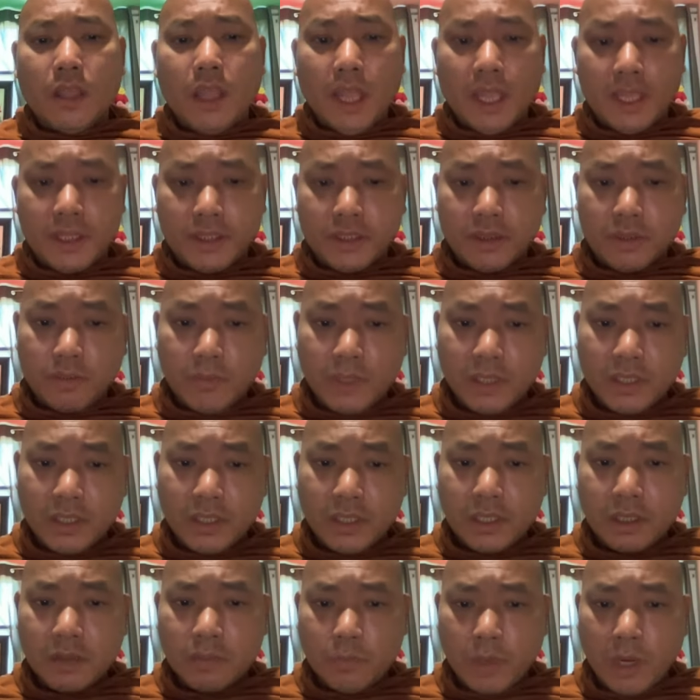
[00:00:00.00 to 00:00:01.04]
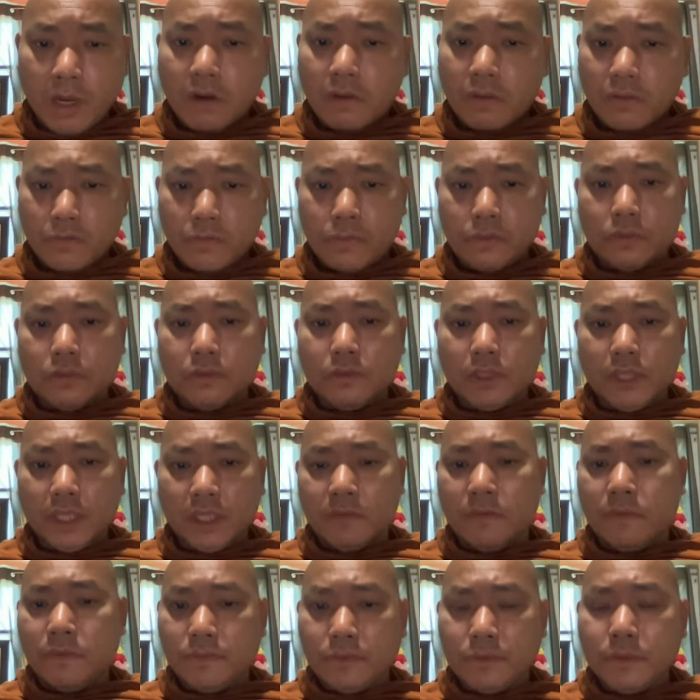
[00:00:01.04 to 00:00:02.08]
As a mythical, powerful,
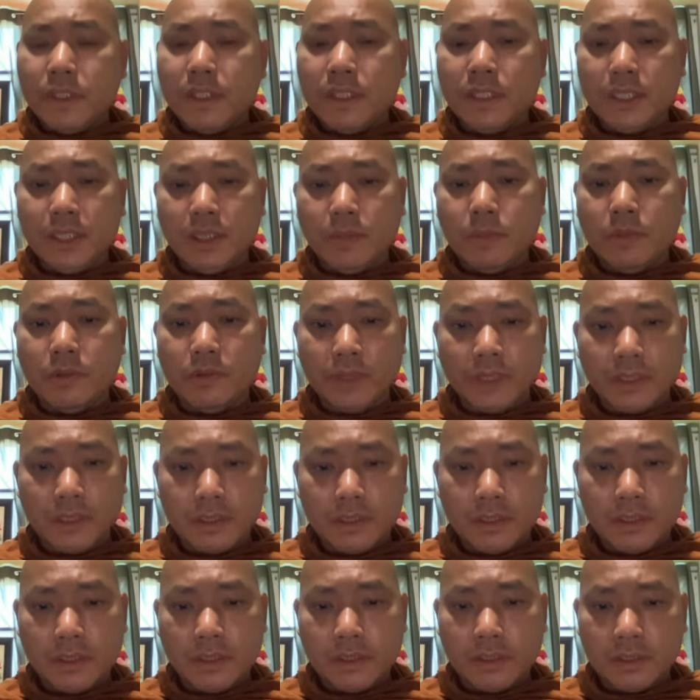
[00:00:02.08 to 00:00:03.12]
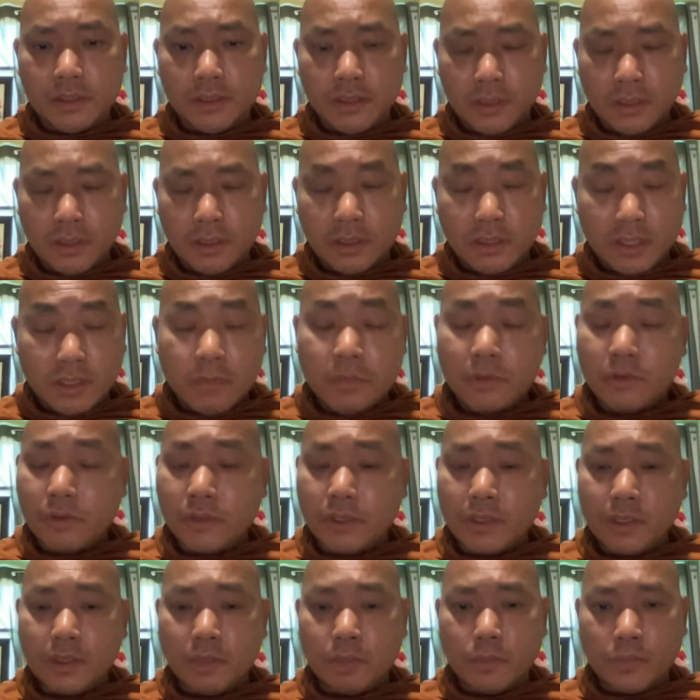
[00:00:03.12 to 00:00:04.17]
and fully
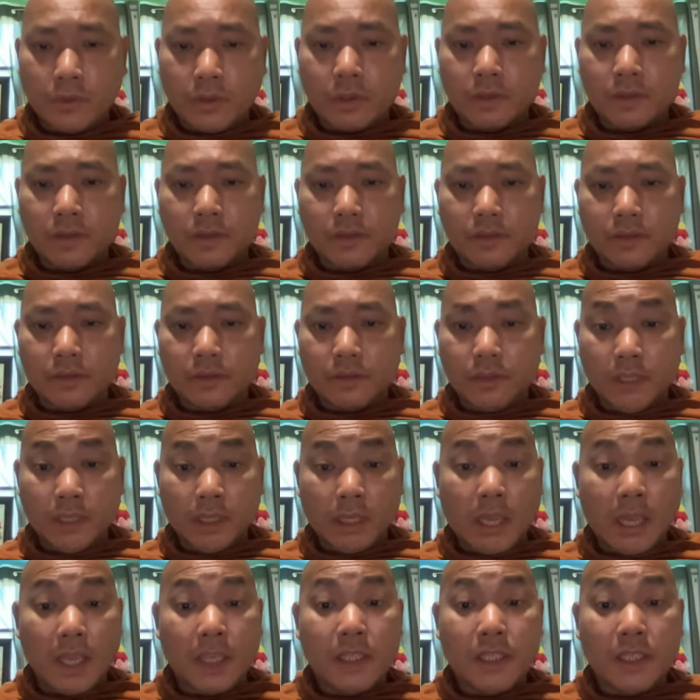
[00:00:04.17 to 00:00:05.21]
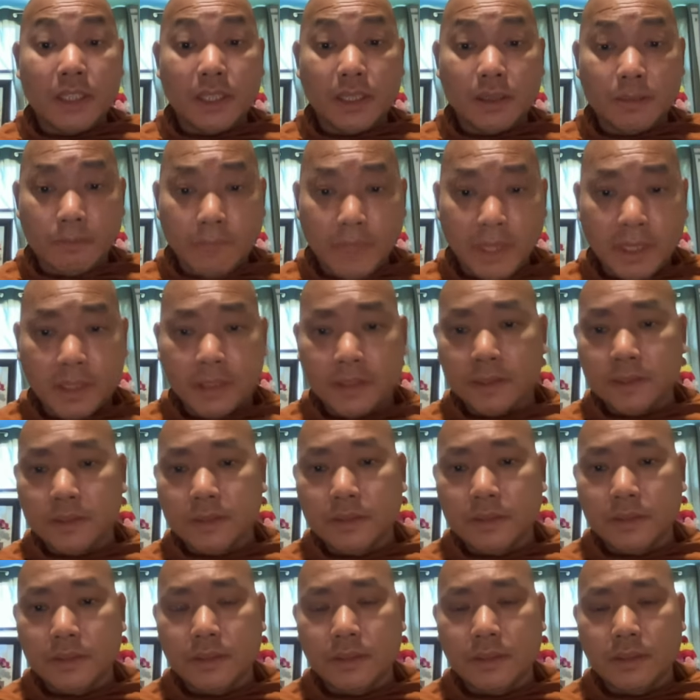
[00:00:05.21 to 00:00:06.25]
liberated person, an ideal man,
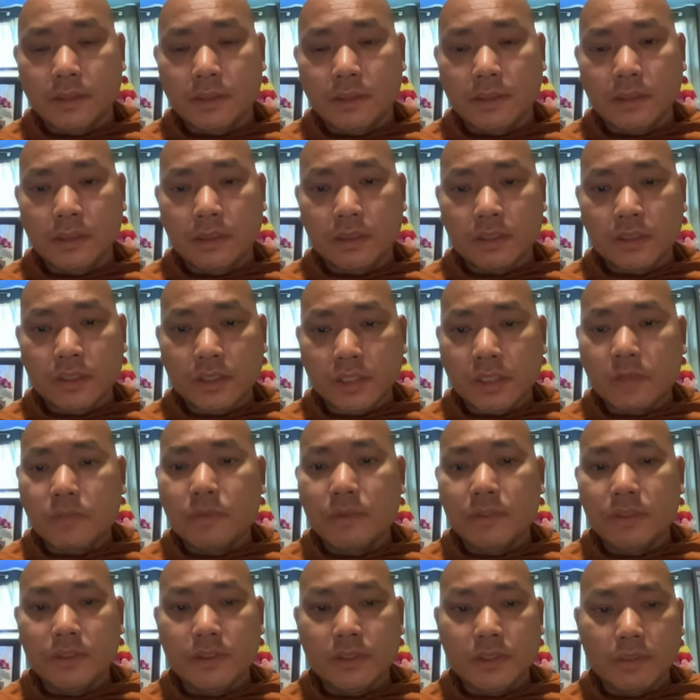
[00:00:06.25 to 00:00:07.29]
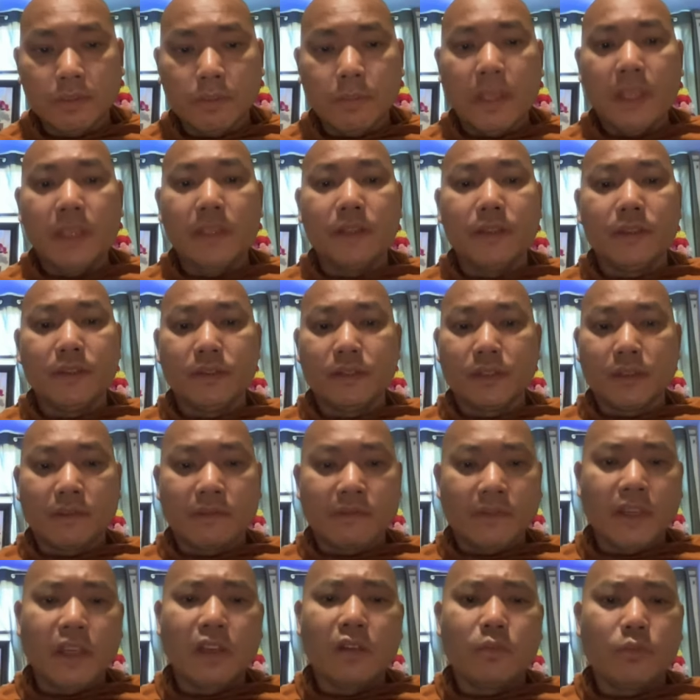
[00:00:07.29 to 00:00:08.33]
Sīvali remains
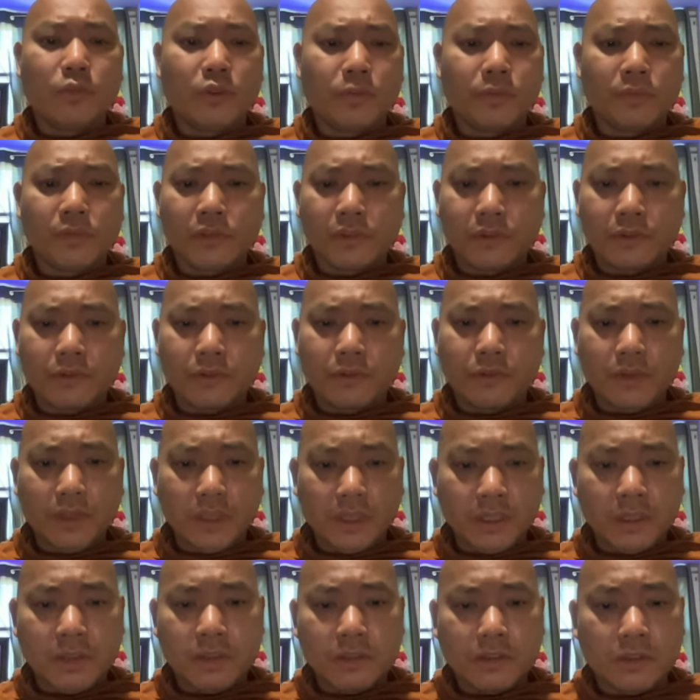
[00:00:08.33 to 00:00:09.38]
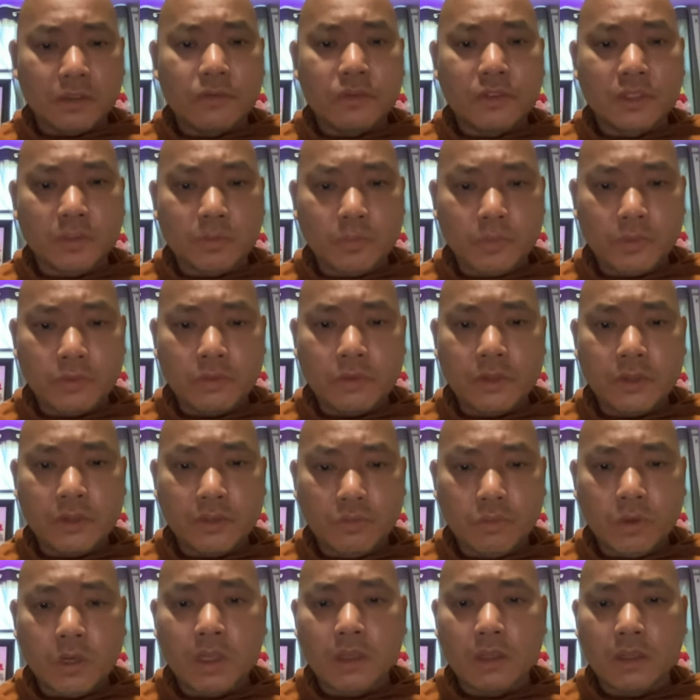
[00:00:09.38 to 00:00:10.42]
very popular in contemporary
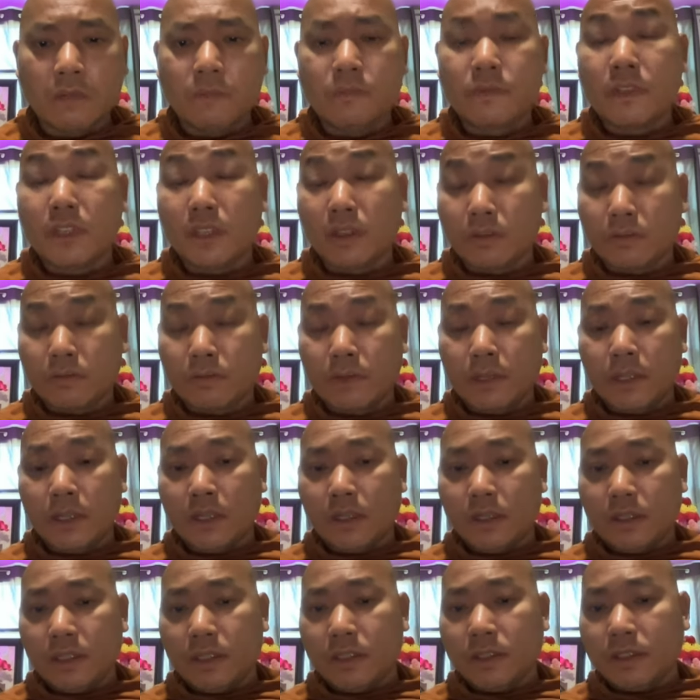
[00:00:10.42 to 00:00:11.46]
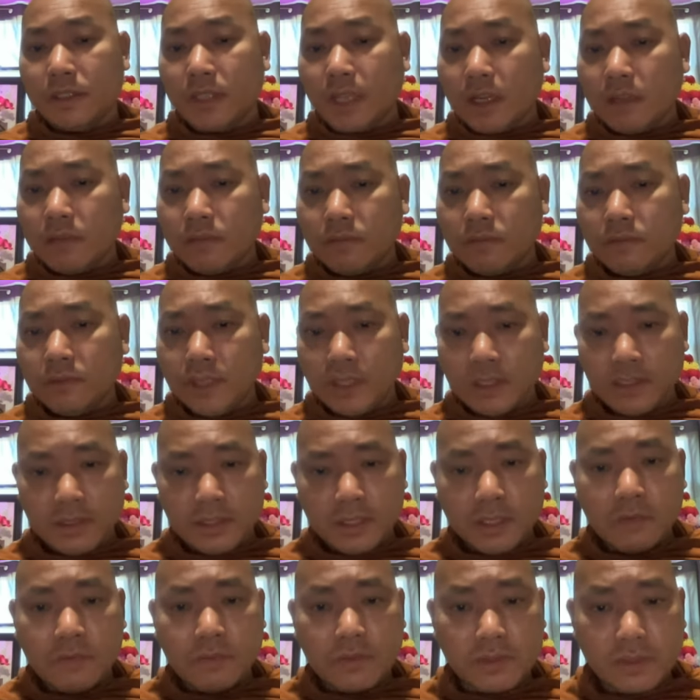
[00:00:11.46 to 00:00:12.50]
world of Theravada in South and
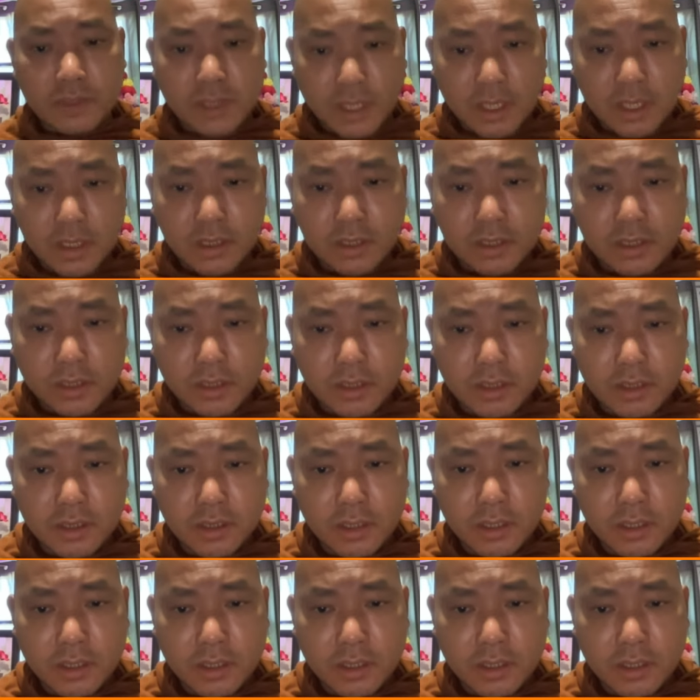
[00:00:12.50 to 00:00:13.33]
Southeast Asia,